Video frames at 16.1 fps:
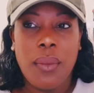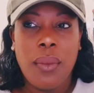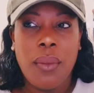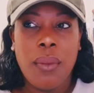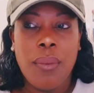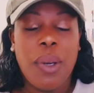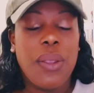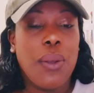
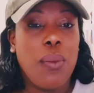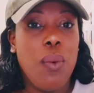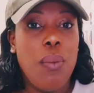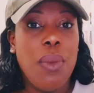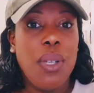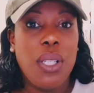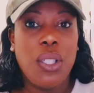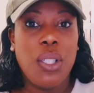But the
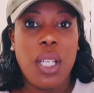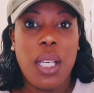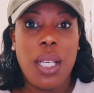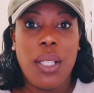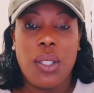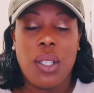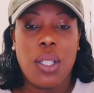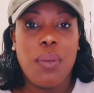woman,
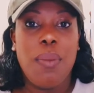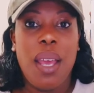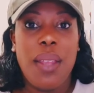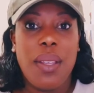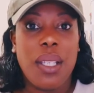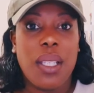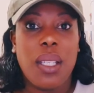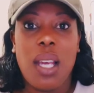she's just met
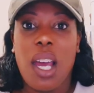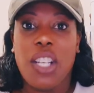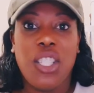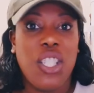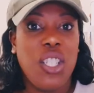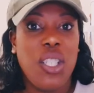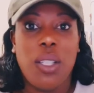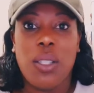this guy,
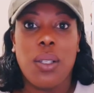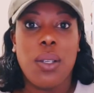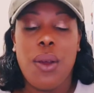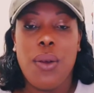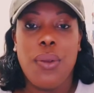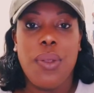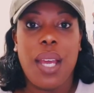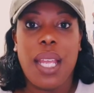she doesn't
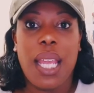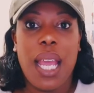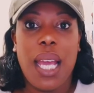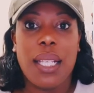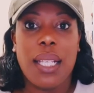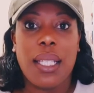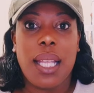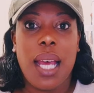know that he
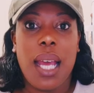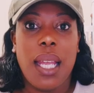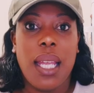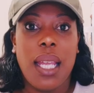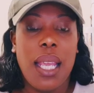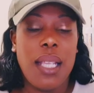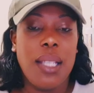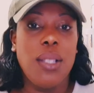has that.
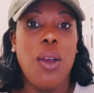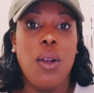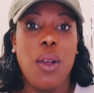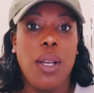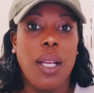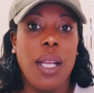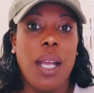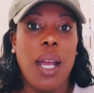He's not
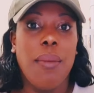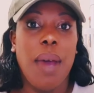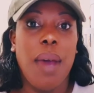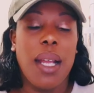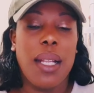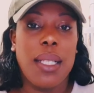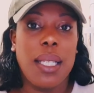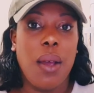going to come
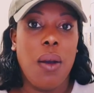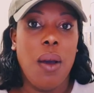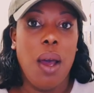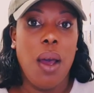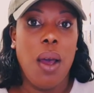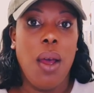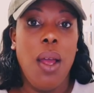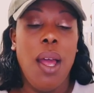out and tell
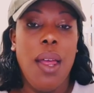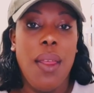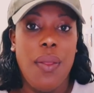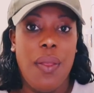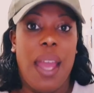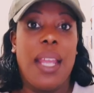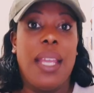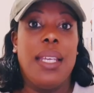her
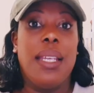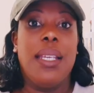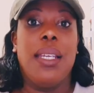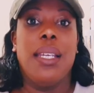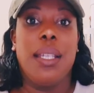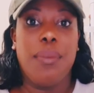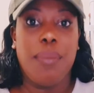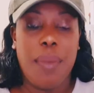that
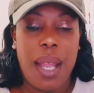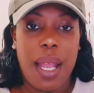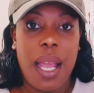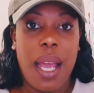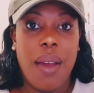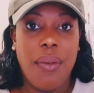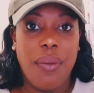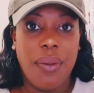he may
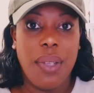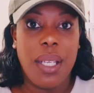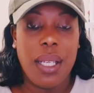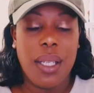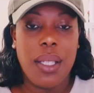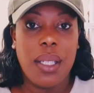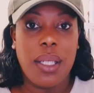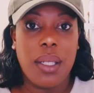have
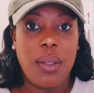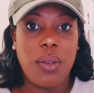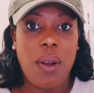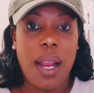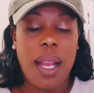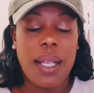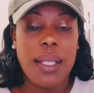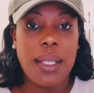these
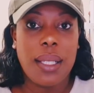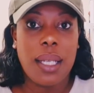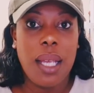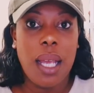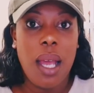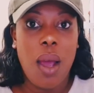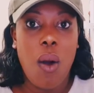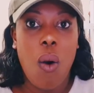traits,
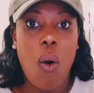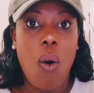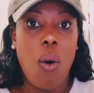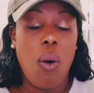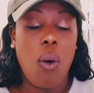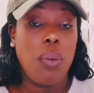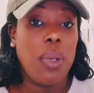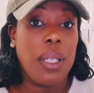
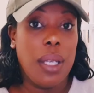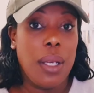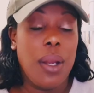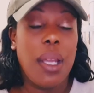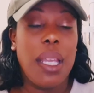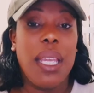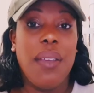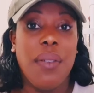or, you
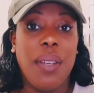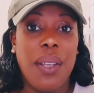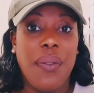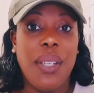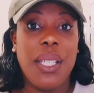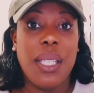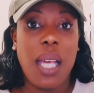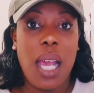know, even if
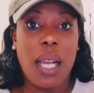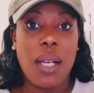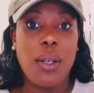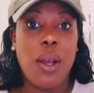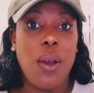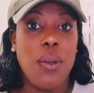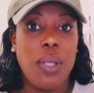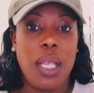he's
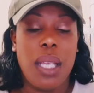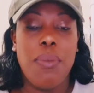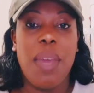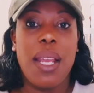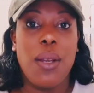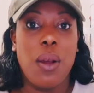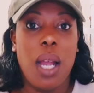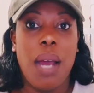diagnosed, he
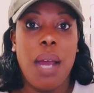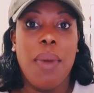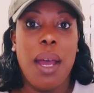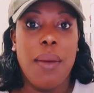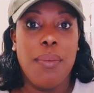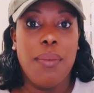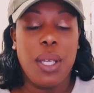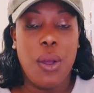may not come
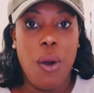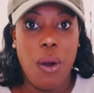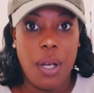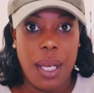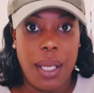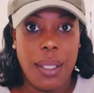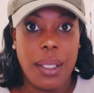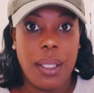out and be
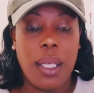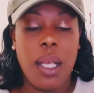honest.